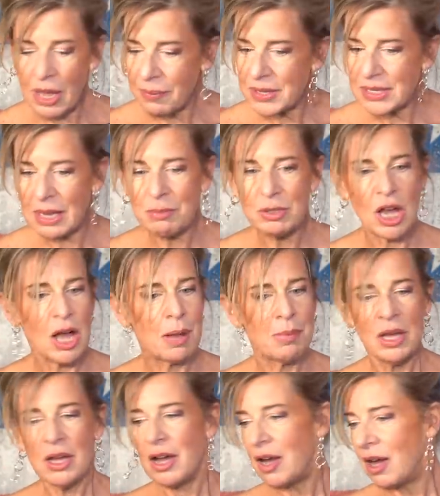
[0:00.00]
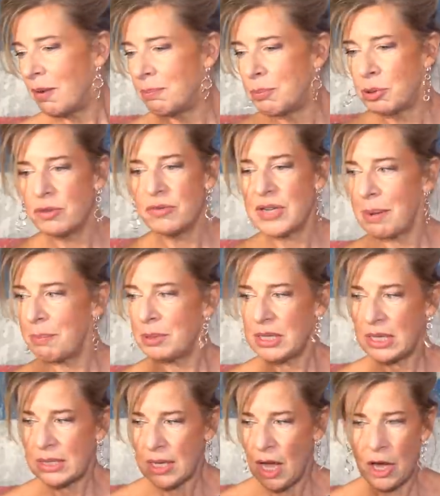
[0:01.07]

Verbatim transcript: At the same time, a Board of Deputies,